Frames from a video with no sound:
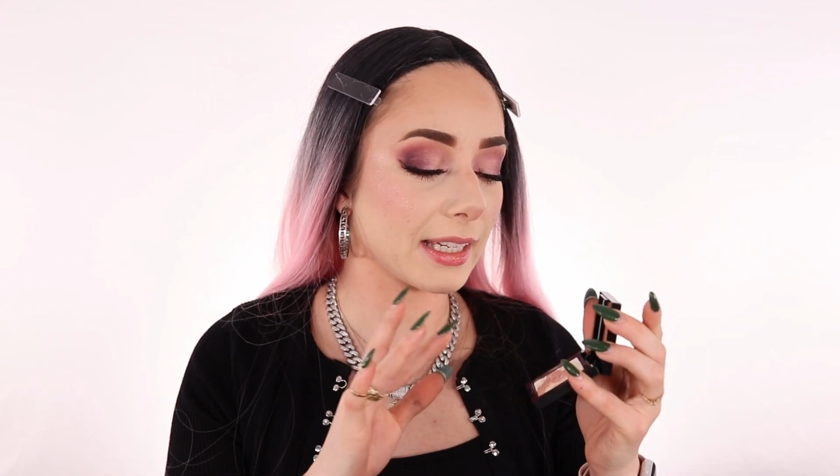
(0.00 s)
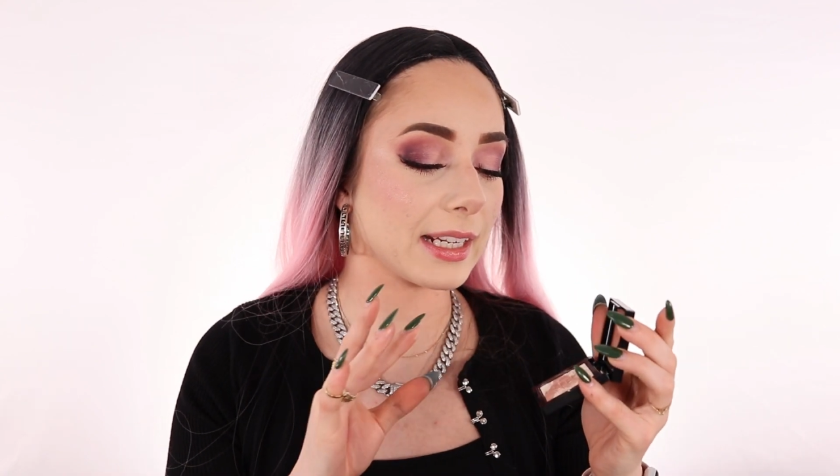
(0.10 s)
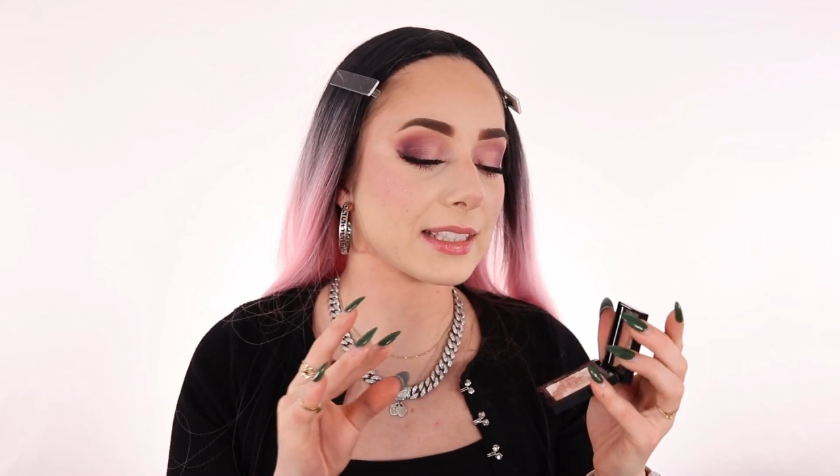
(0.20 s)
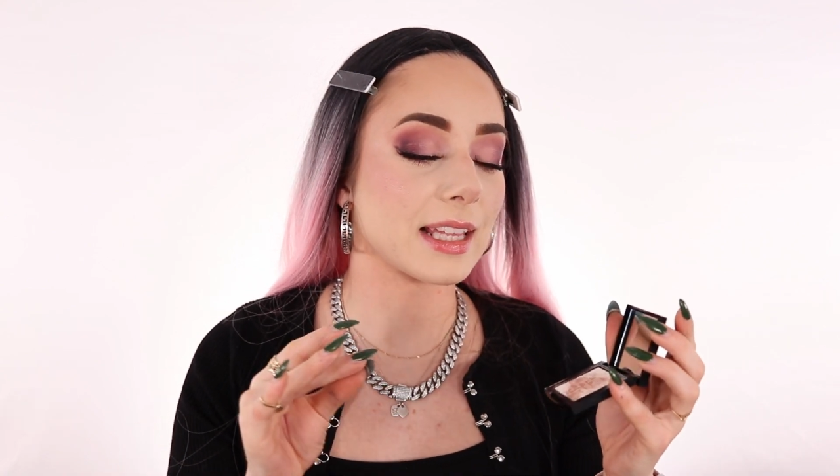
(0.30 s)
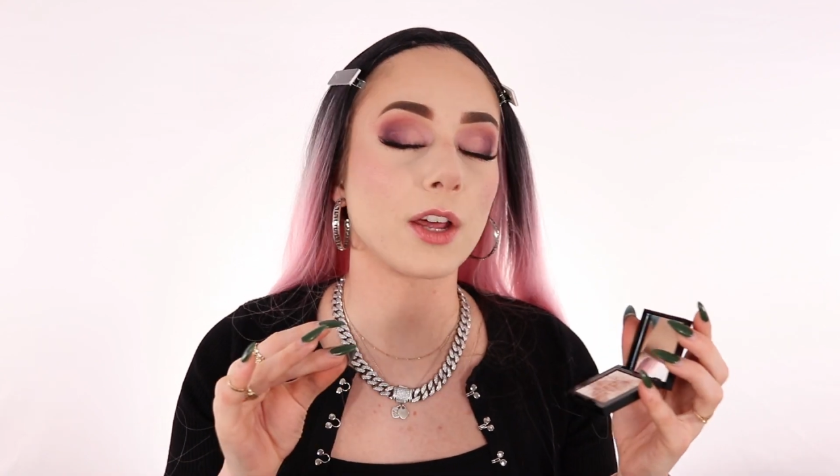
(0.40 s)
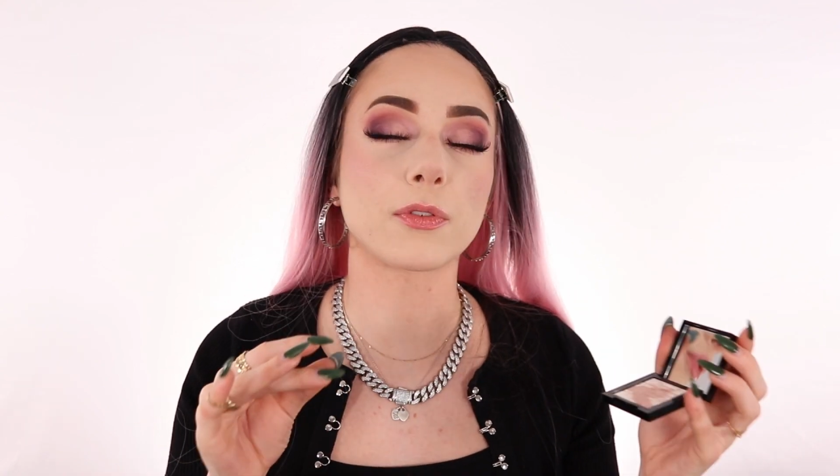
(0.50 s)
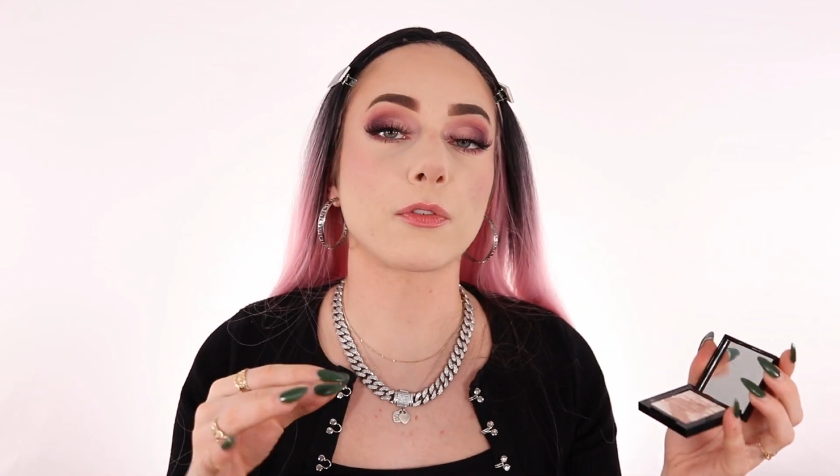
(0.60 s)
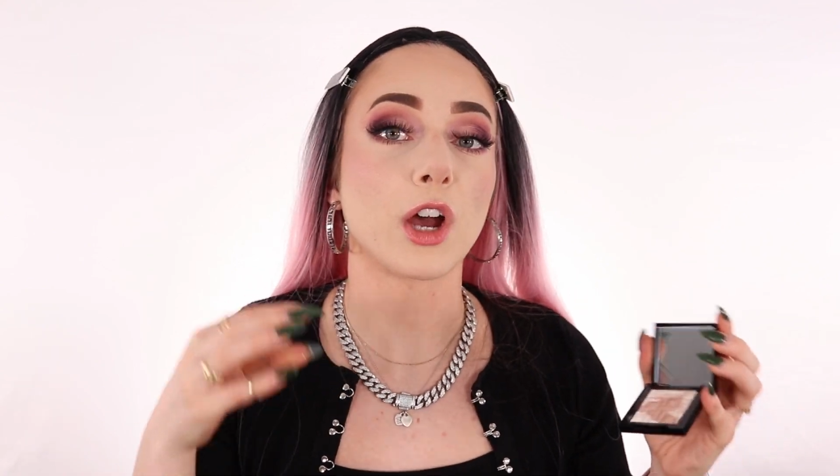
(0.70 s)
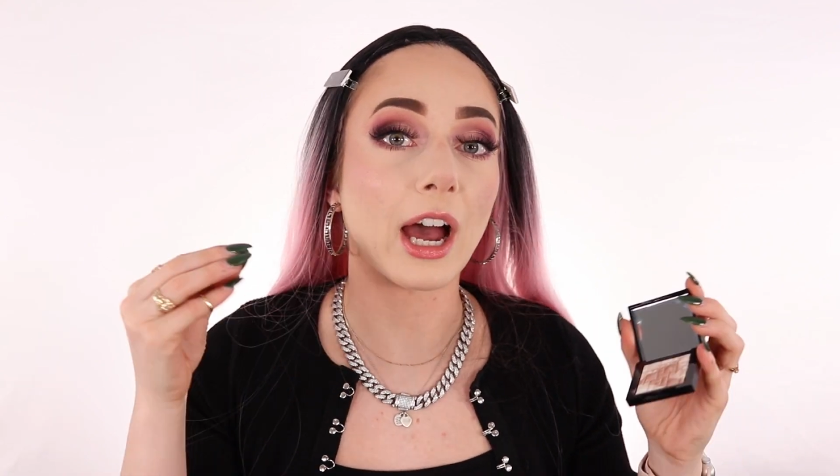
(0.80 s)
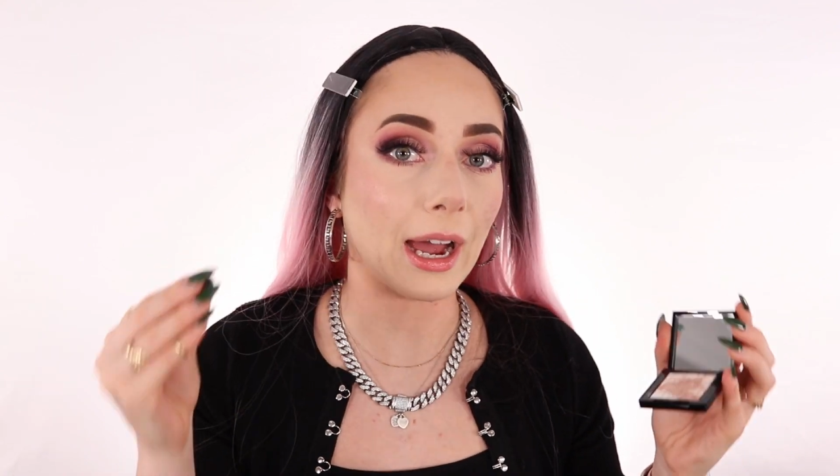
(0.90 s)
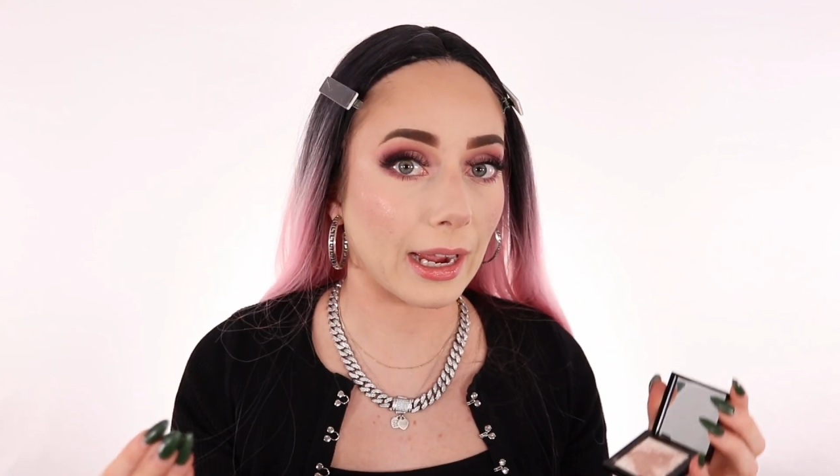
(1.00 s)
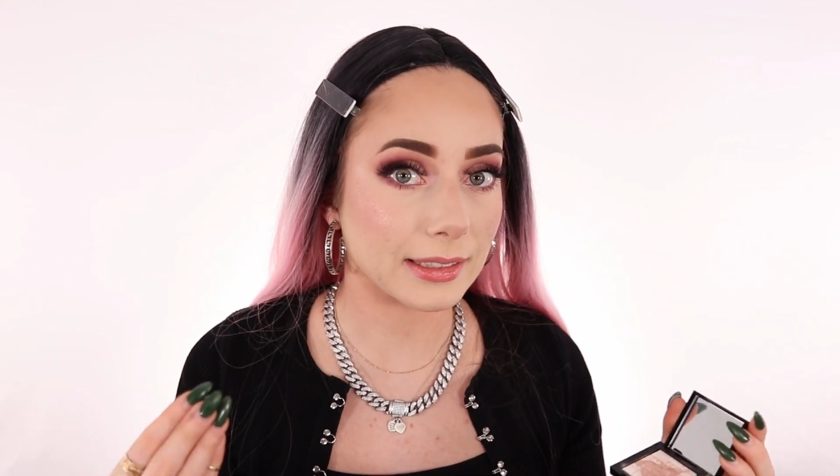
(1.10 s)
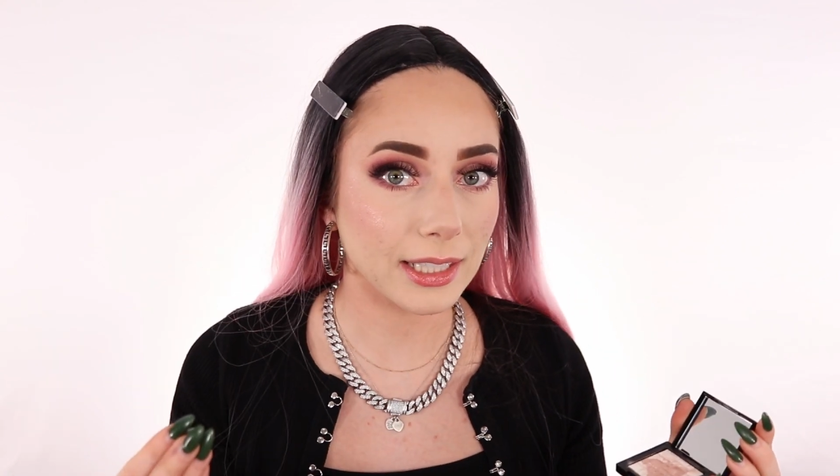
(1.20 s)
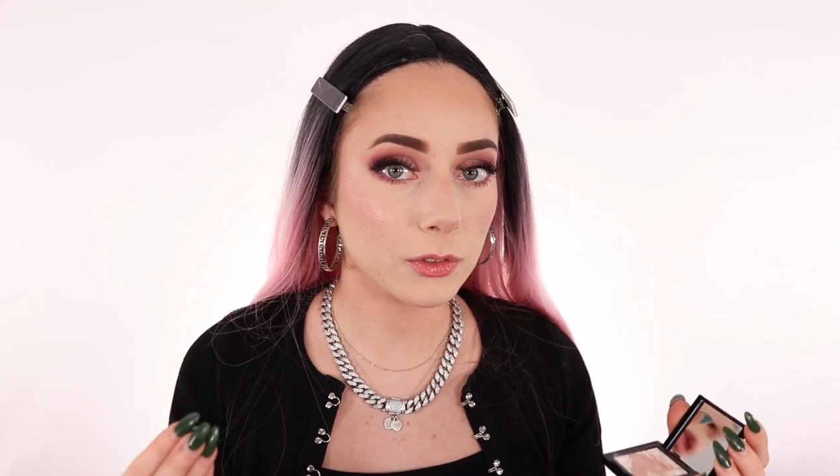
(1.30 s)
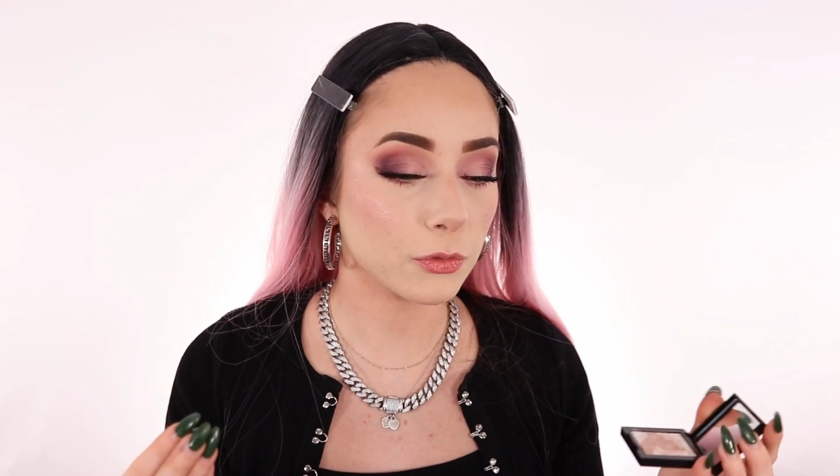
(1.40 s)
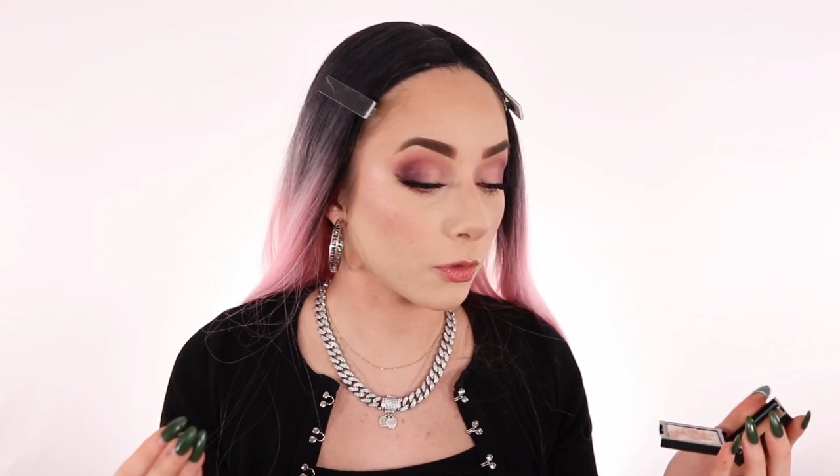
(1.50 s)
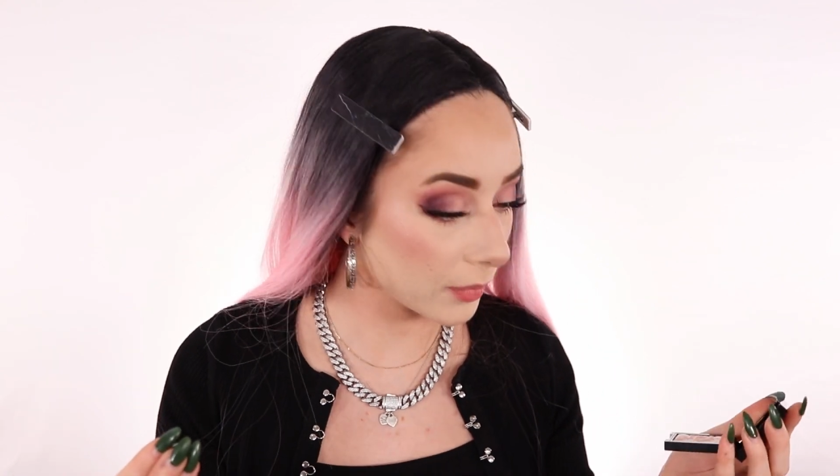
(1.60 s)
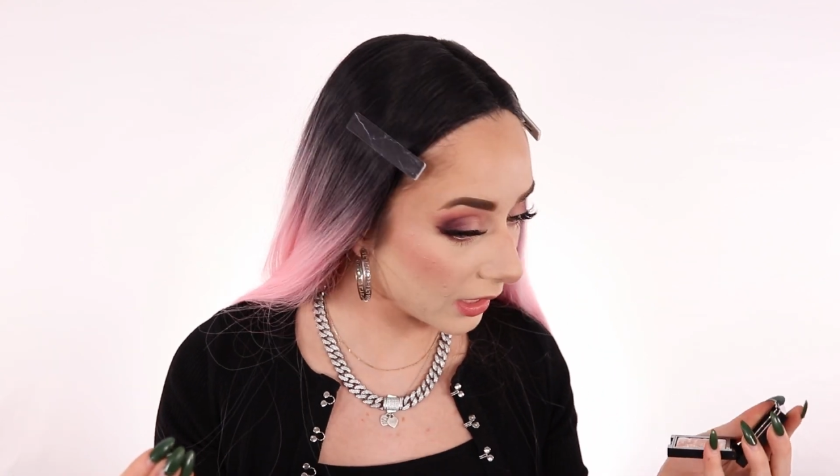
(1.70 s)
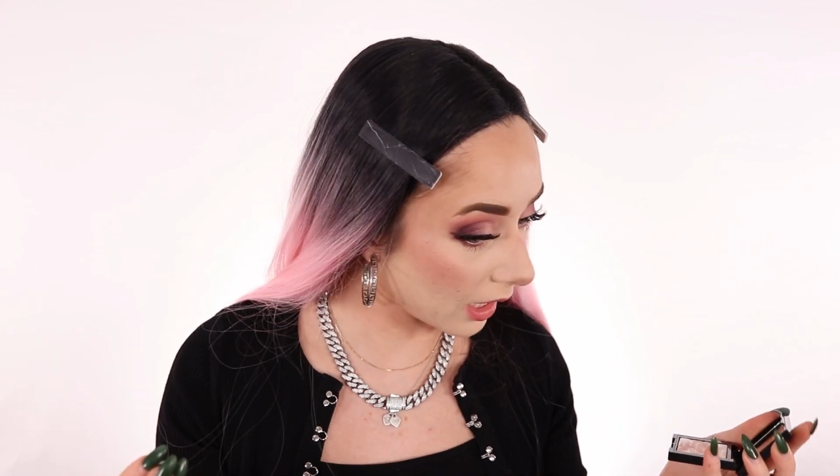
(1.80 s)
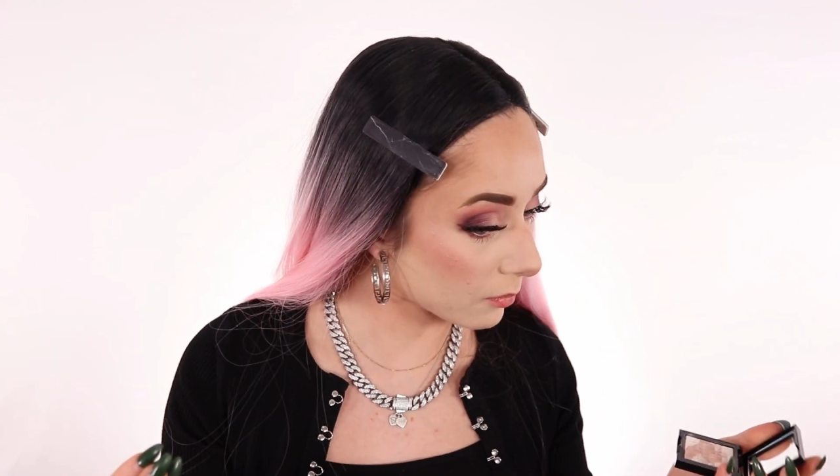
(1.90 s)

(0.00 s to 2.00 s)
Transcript: it is enough of a highlight for me.